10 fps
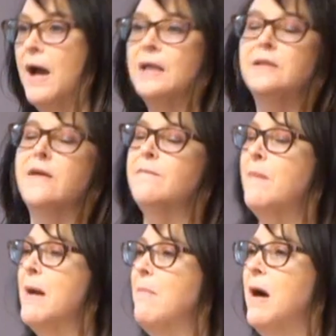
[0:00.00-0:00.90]
I love
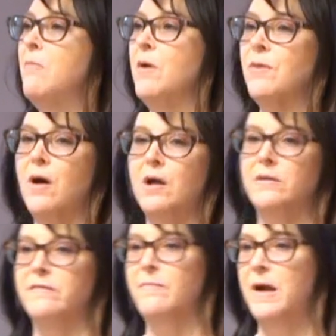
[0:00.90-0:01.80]
my mom with
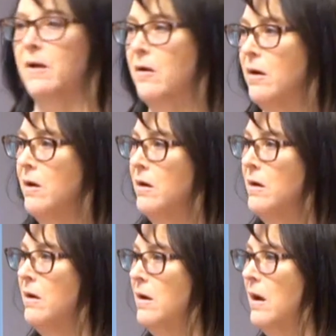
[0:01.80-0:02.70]
all of my heart,
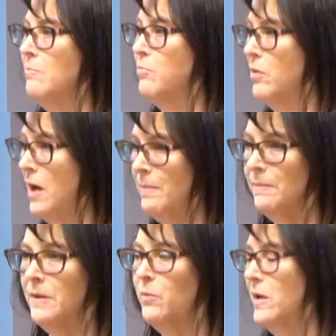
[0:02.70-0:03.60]

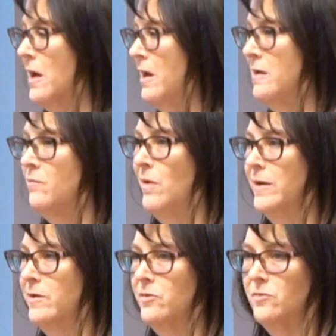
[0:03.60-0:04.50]
probably would not have
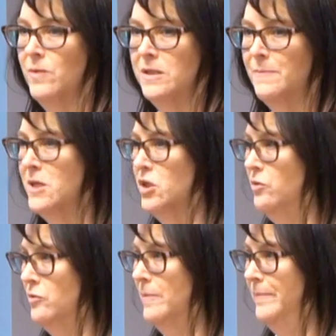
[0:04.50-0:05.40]
wanted her to raise my
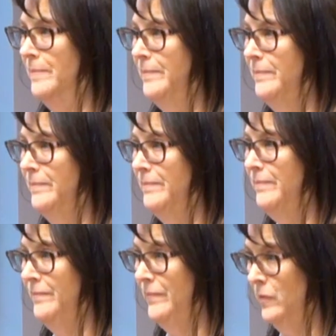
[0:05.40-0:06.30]
children,
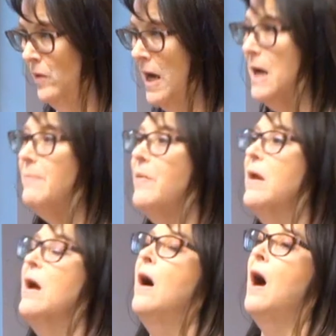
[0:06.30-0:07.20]
right?
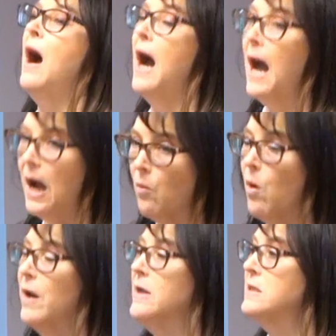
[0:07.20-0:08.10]
I
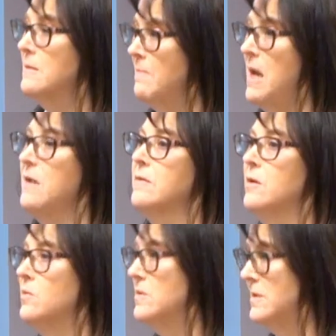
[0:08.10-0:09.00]
wanted to make
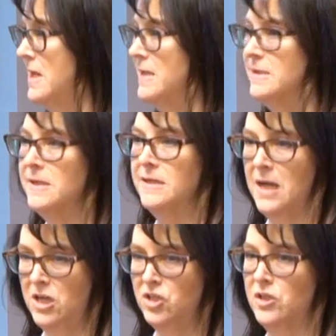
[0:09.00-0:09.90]
those
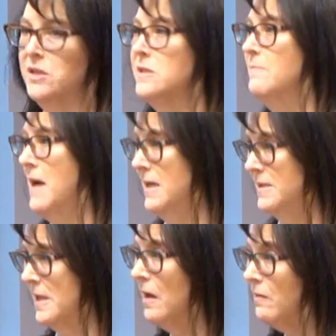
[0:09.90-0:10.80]
designations
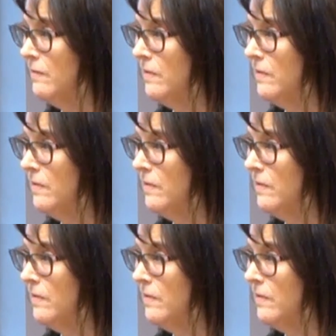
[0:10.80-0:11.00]
myself.